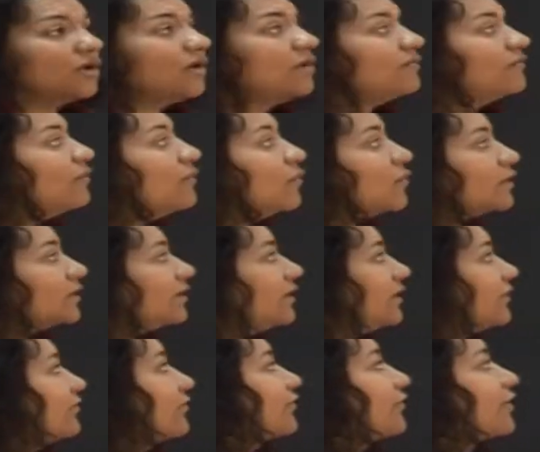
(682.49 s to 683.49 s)
for
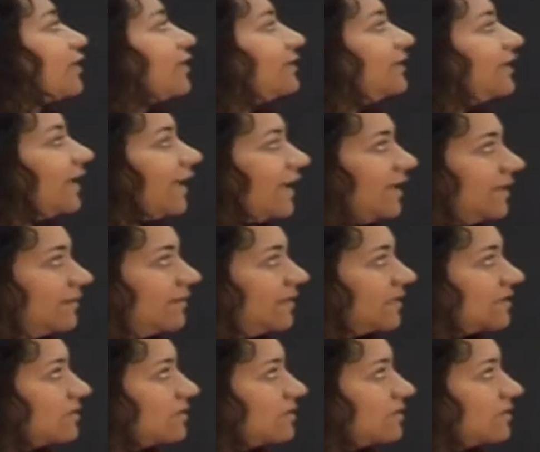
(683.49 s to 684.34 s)
different elements.